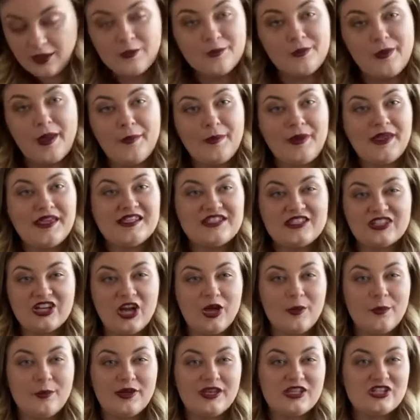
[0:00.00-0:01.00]
picked it up
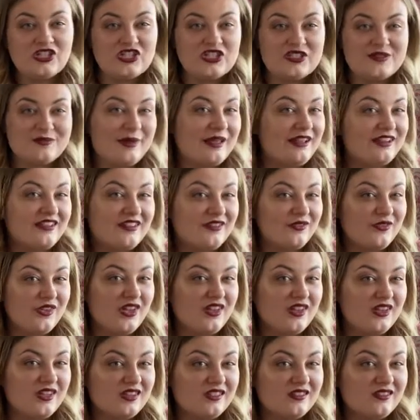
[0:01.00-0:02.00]
and it just smelt
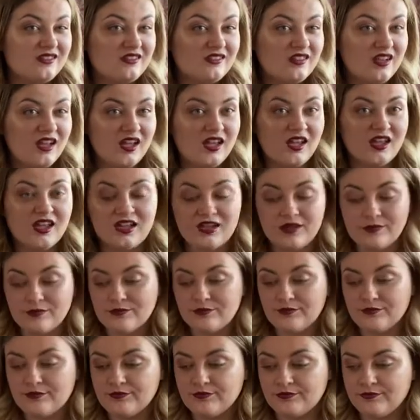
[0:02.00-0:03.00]
divine. So I
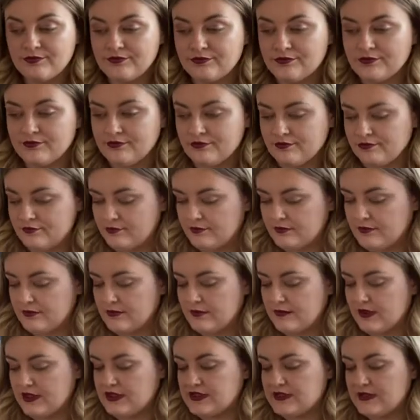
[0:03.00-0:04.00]

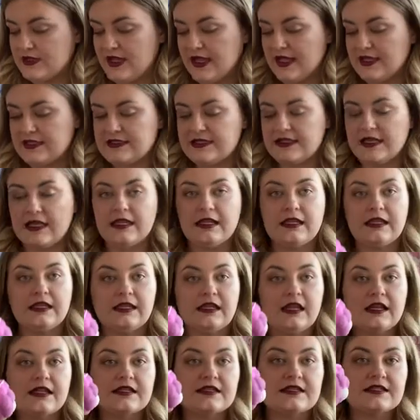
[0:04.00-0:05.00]
had to get it, and that
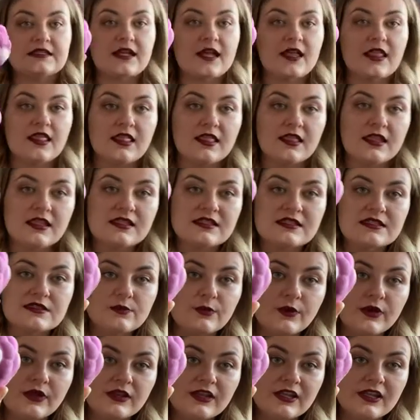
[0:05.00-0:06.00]
is this
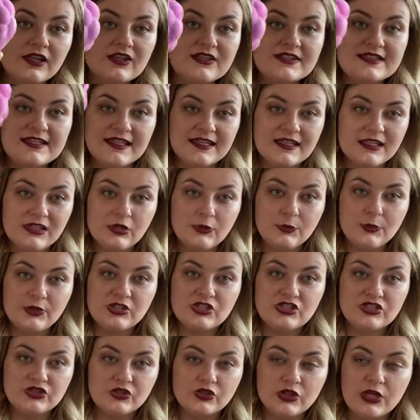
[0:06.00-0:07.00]
one. It looks like a little bunch of
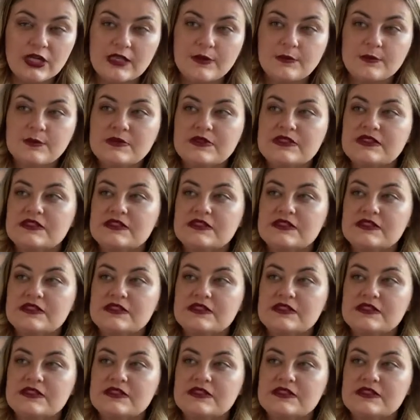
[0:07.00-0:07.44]
grapes.